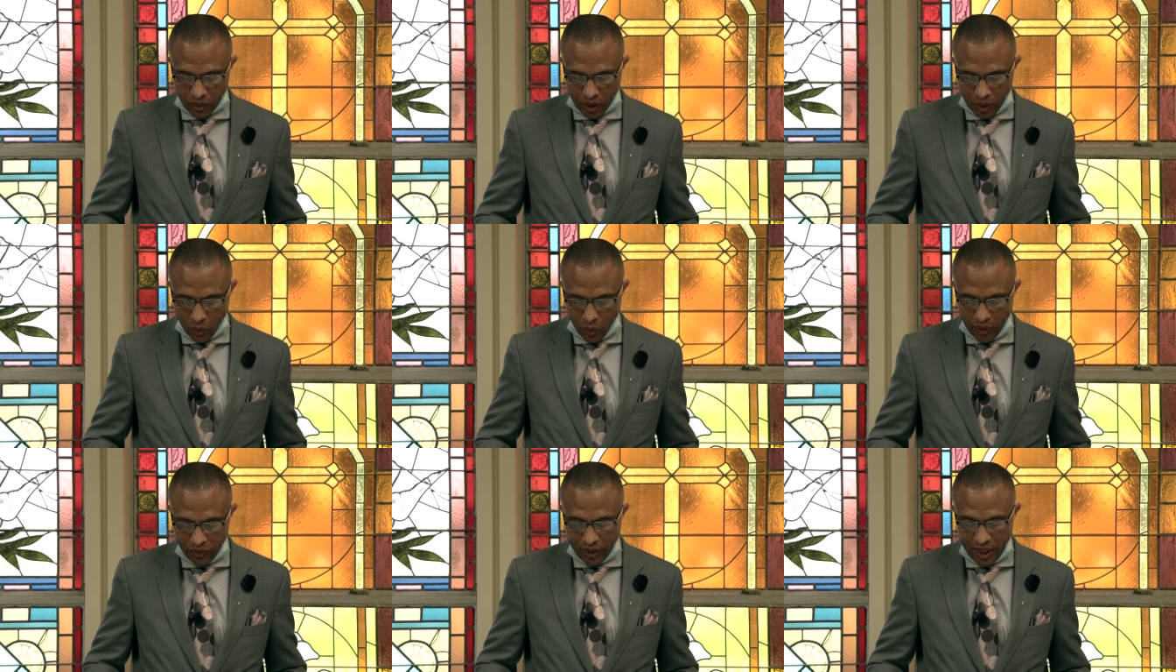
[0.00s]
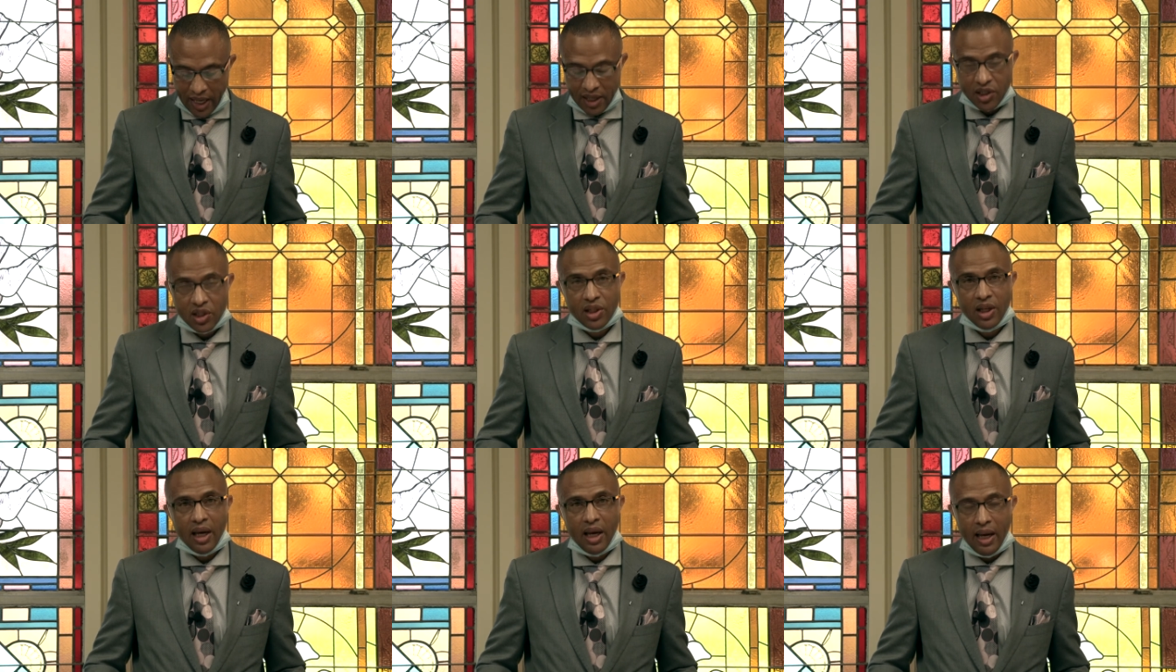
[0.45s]
With that
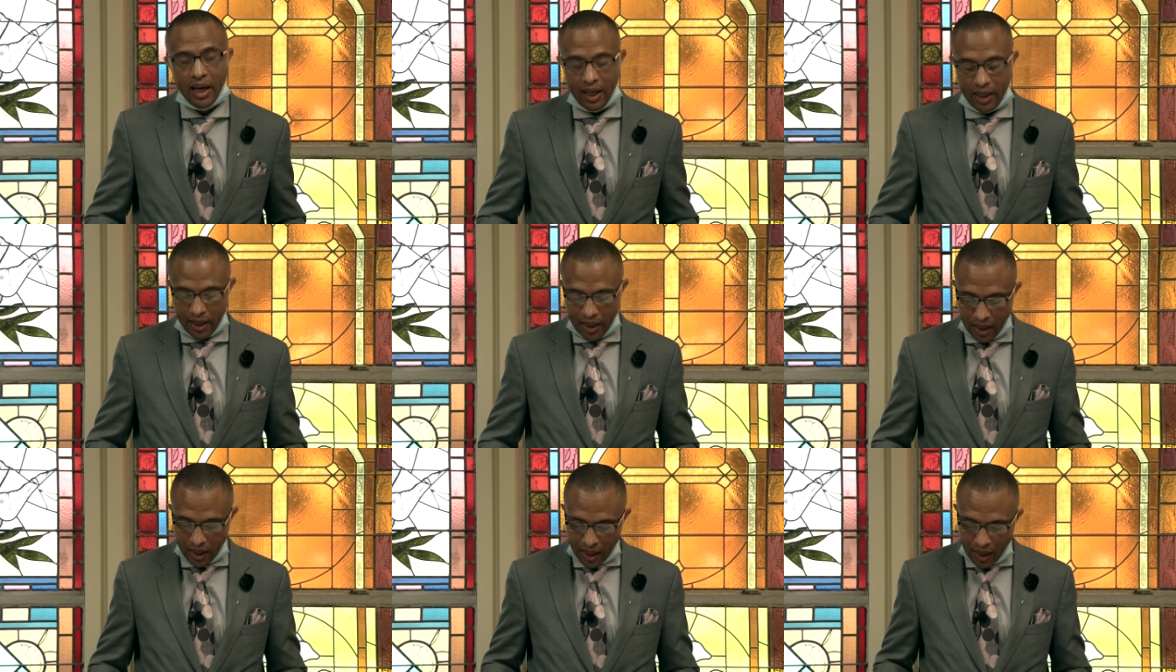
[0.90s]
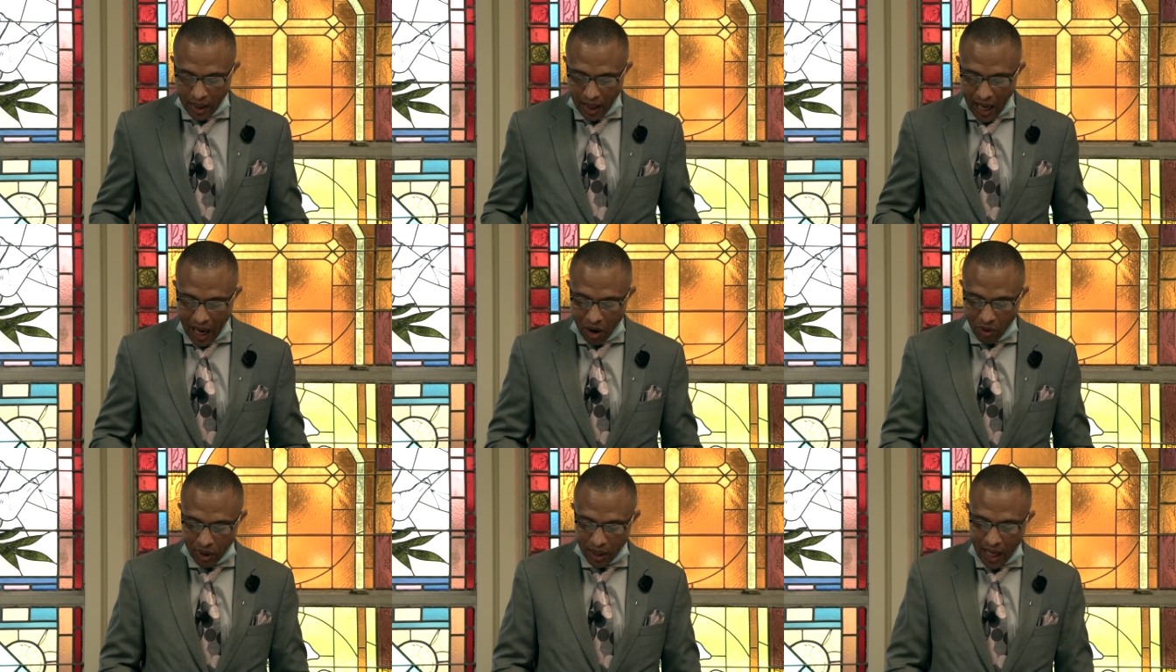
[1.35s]
said,
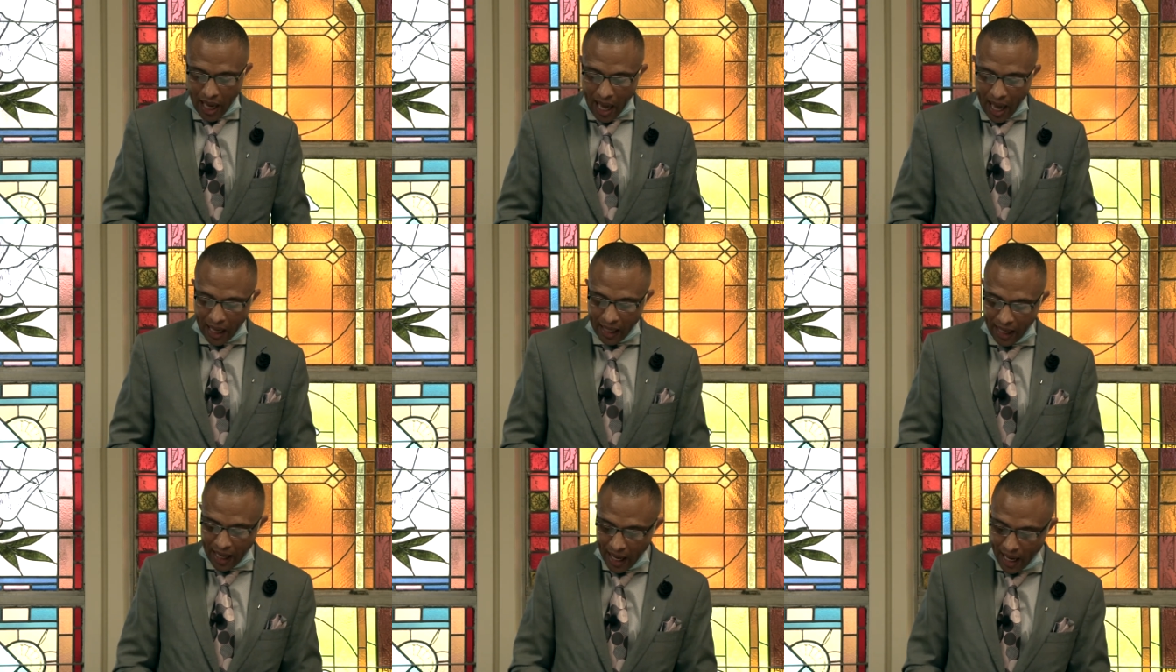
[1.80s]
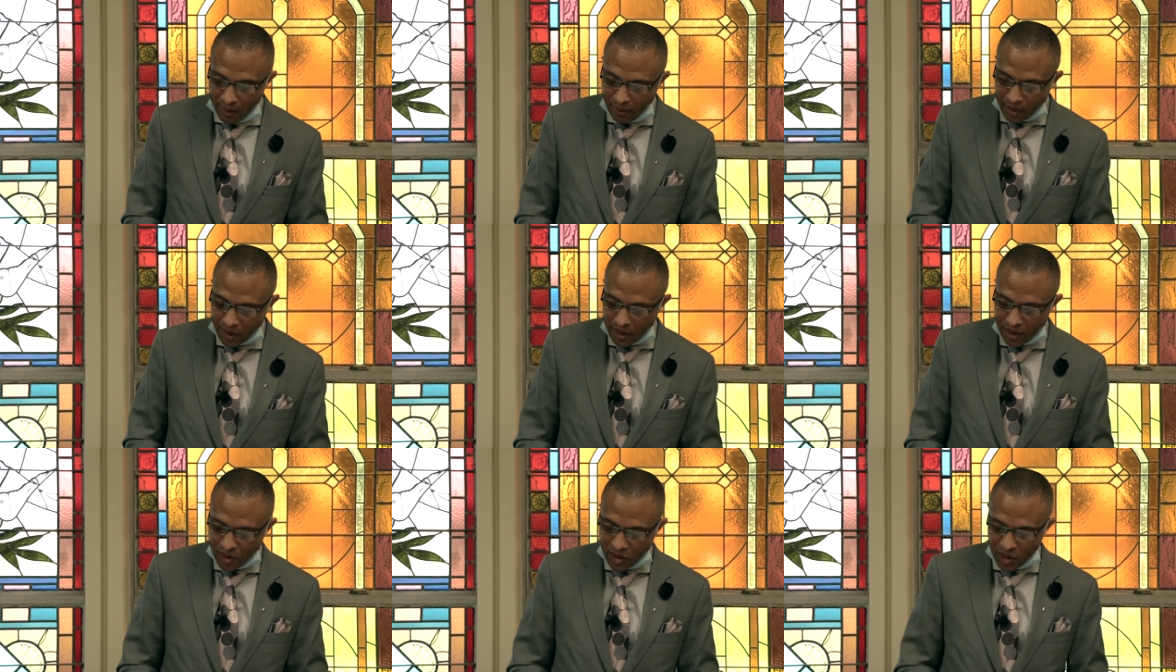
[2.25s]
our guide
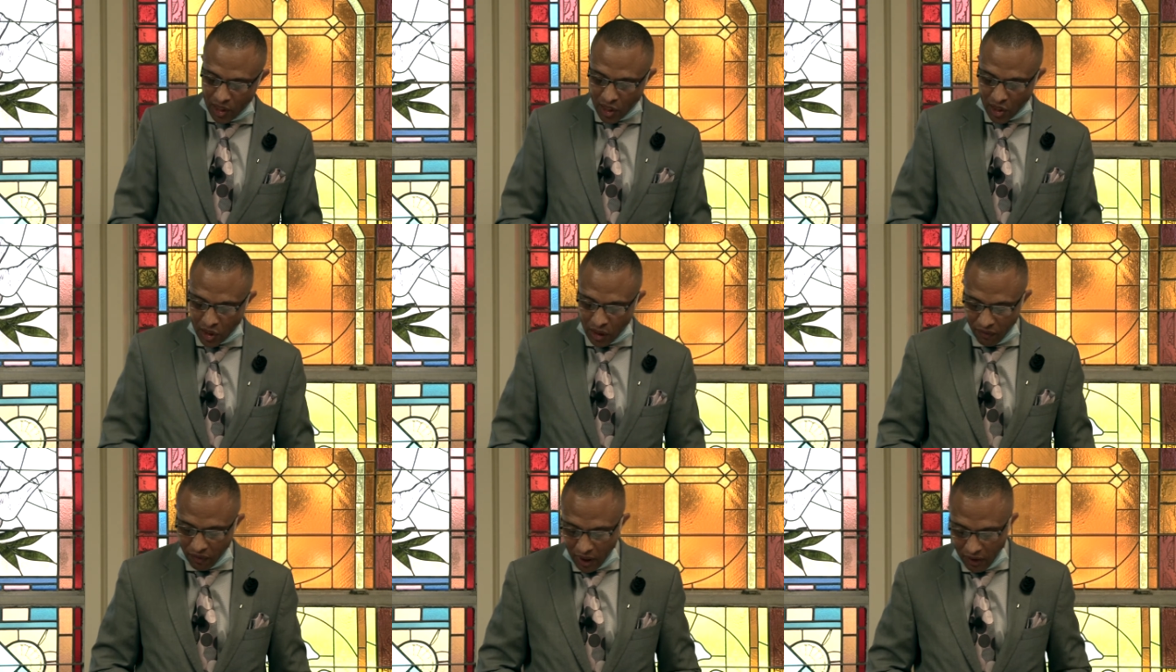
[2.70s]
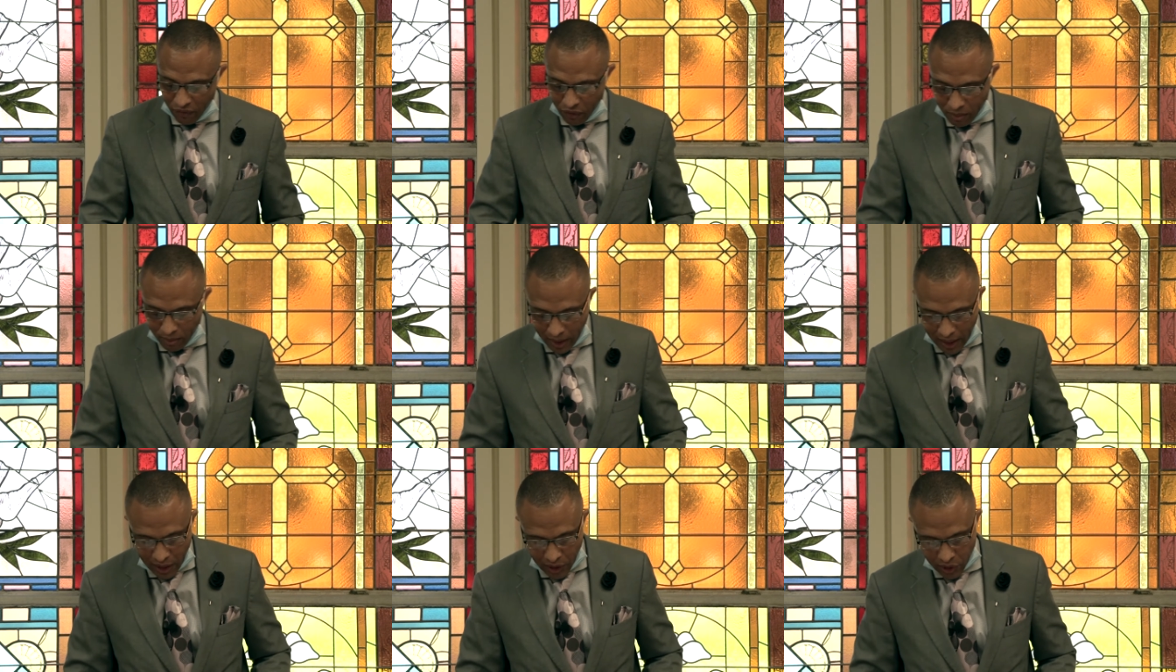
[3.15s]
app consists of
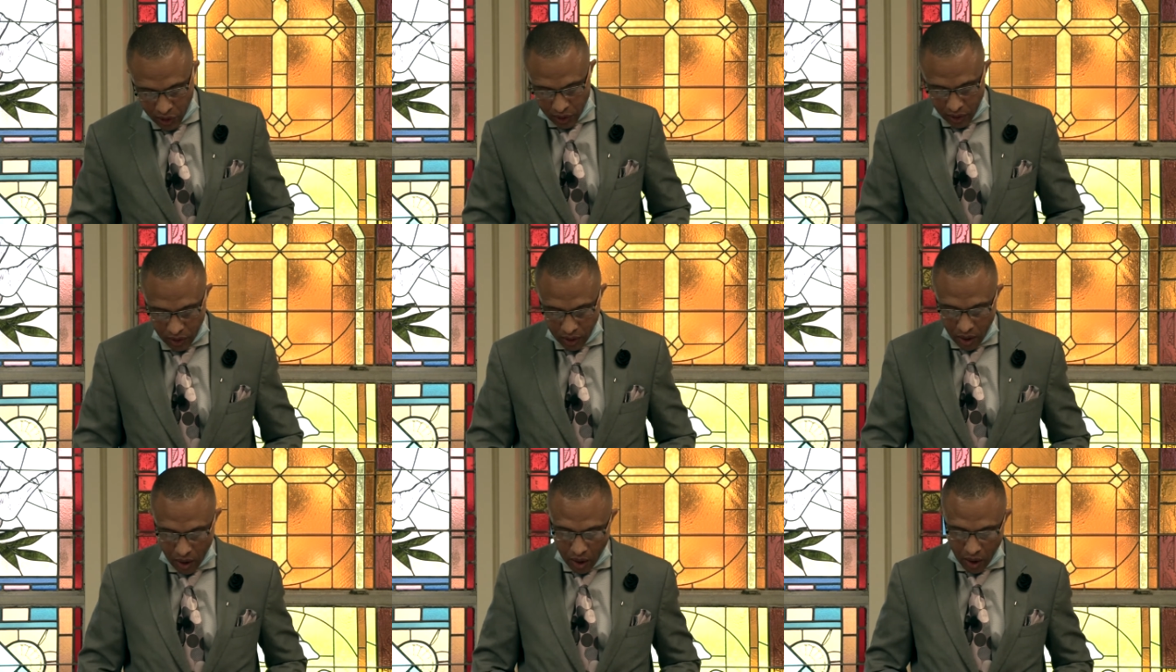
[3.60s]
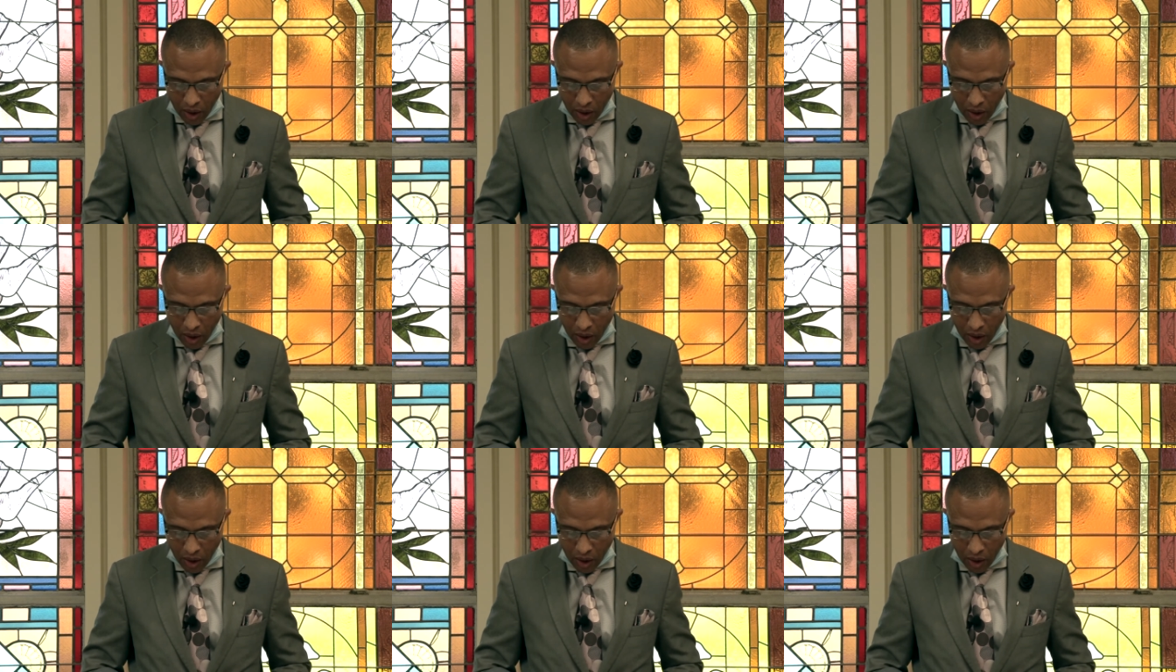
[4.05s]
information